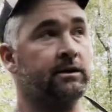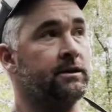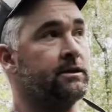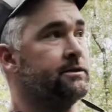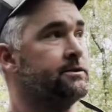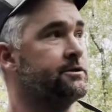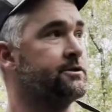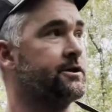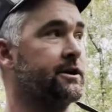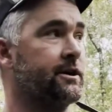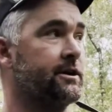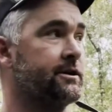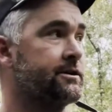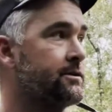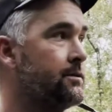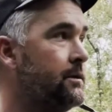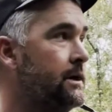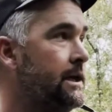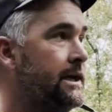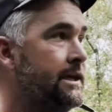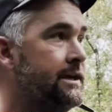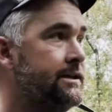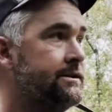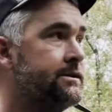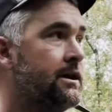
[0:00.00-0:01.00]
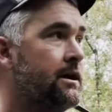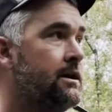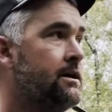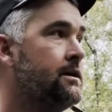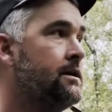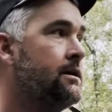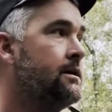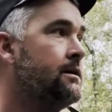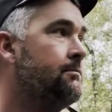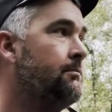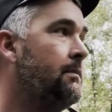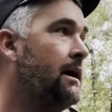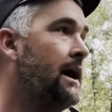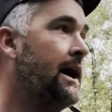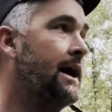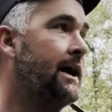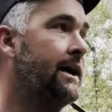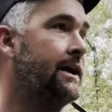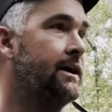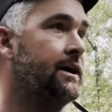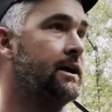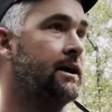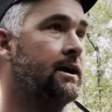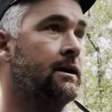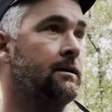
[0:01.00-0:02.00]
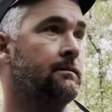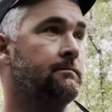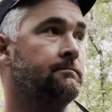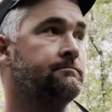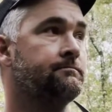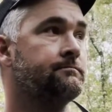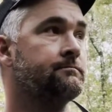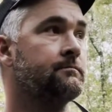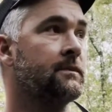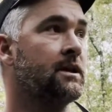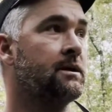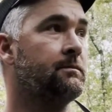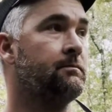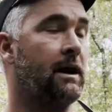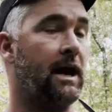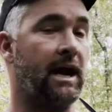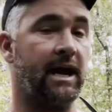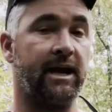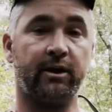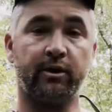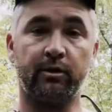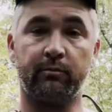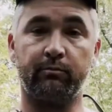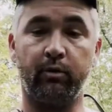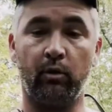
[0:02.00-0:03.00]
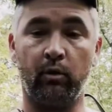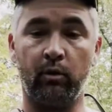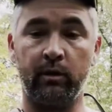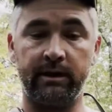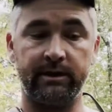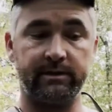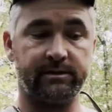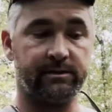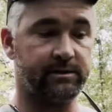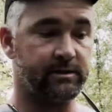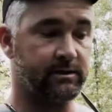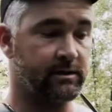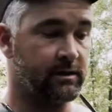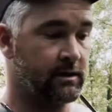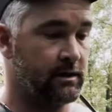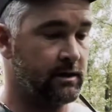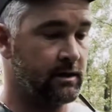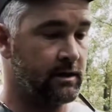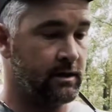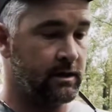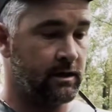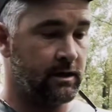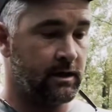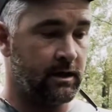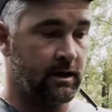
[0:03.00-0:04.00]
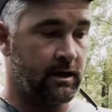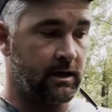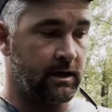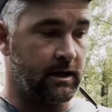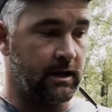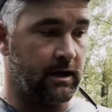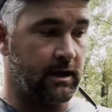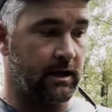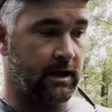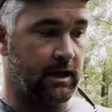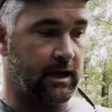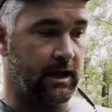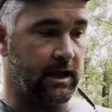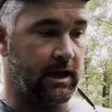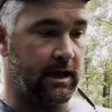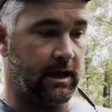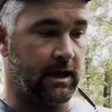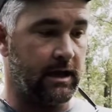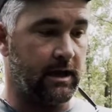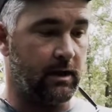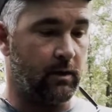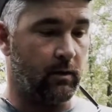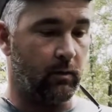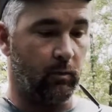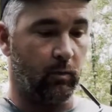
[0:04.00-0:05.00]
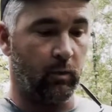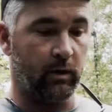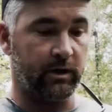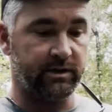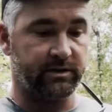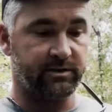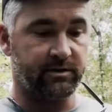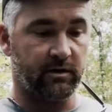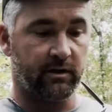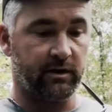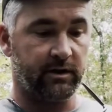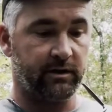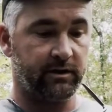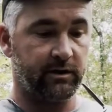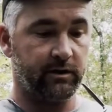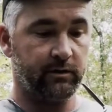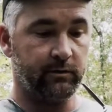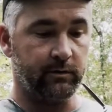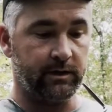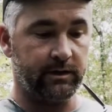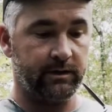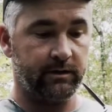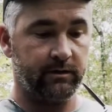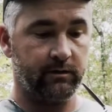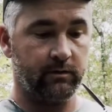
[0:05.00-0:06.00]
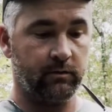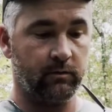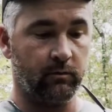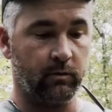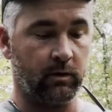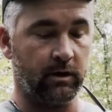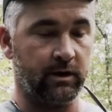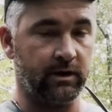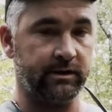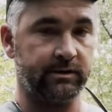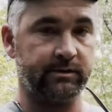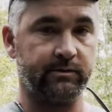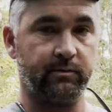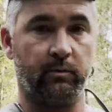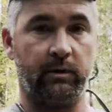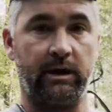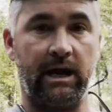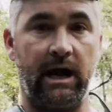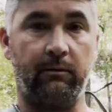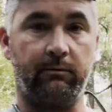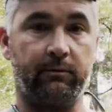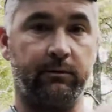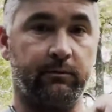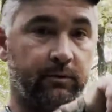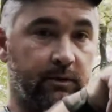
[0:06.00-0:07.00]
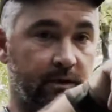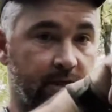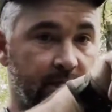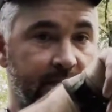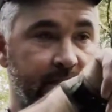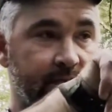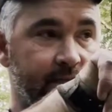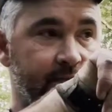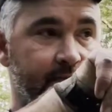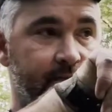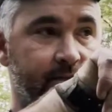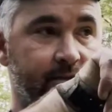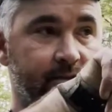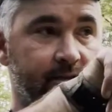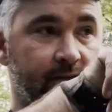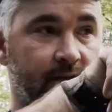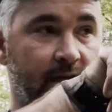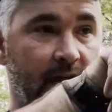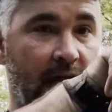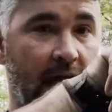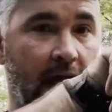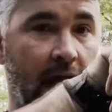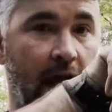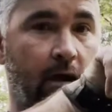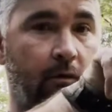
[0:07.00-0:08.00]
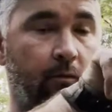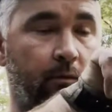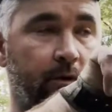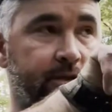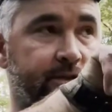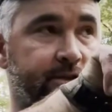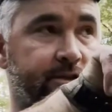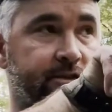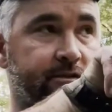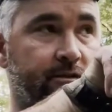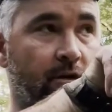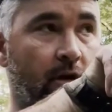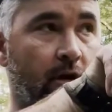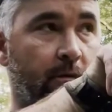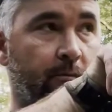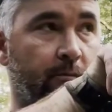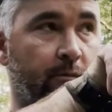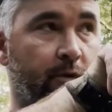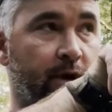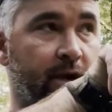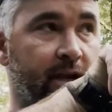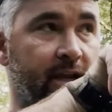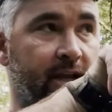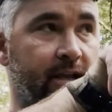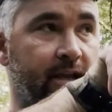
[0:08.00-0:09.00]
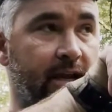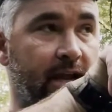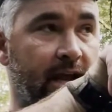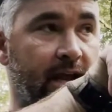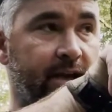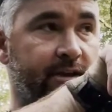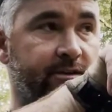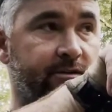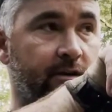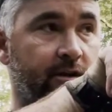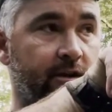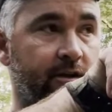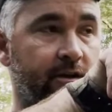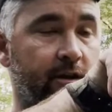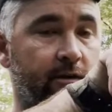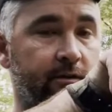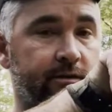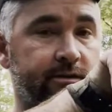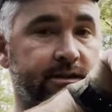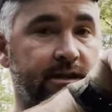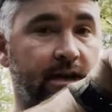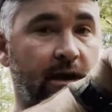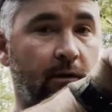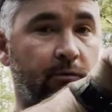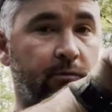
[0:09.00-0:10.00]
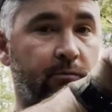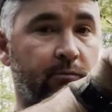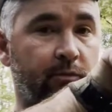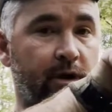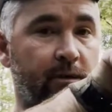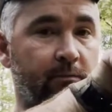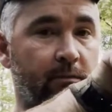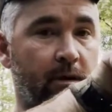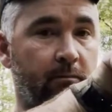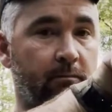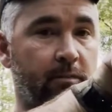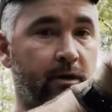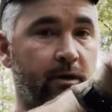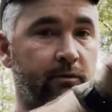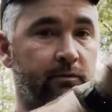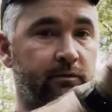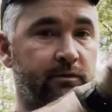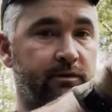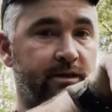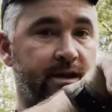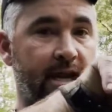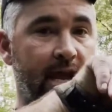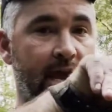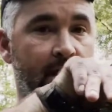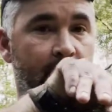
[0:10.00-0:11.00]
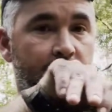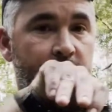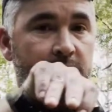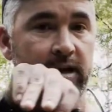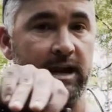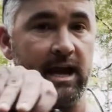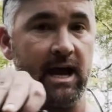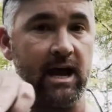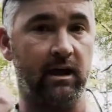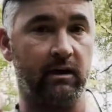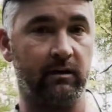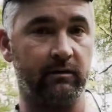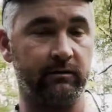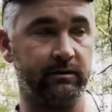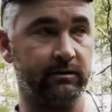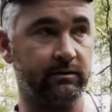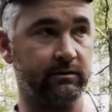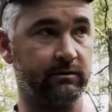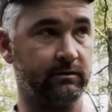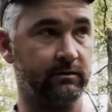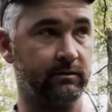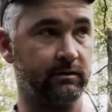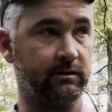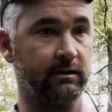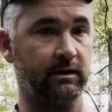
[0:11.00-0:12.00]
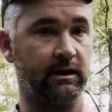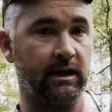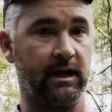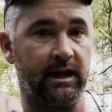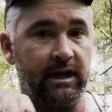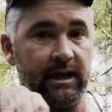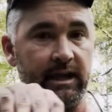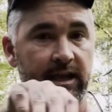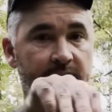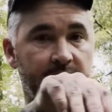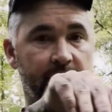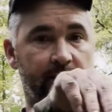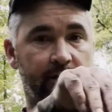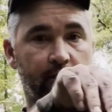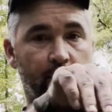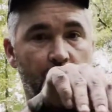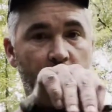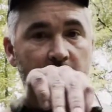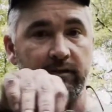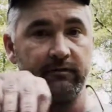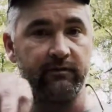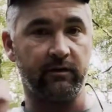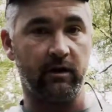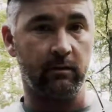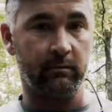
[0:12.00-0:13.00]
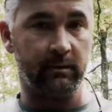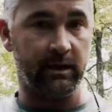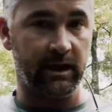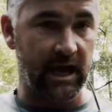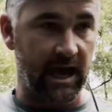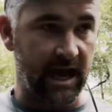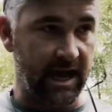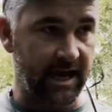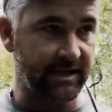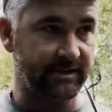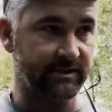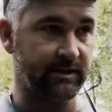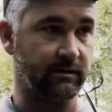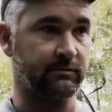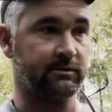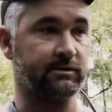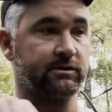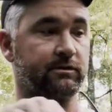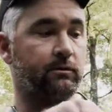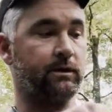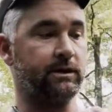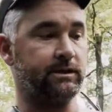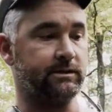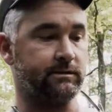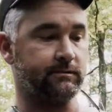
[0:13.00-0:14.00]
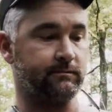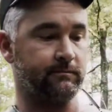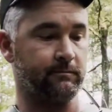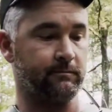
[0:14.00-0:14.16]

trigger squeeze, my my anchor points, what it started doing was when I would release, I started noticing I would bring my bow down and out and get it away from me as I was squeezing.